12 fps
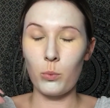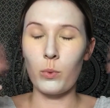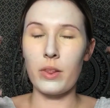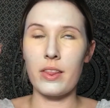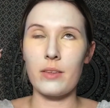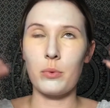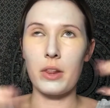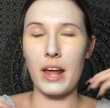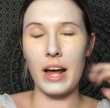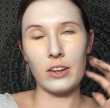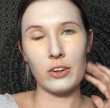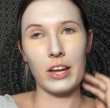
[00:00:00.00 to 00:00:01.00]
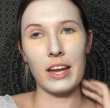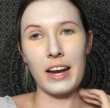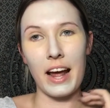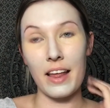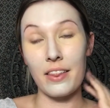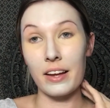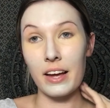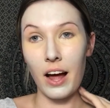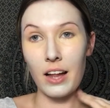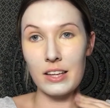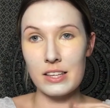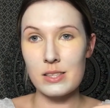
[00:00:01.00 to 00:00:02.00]
without looking at the
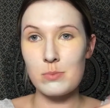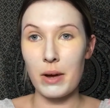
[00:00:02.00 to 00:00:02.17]
colors,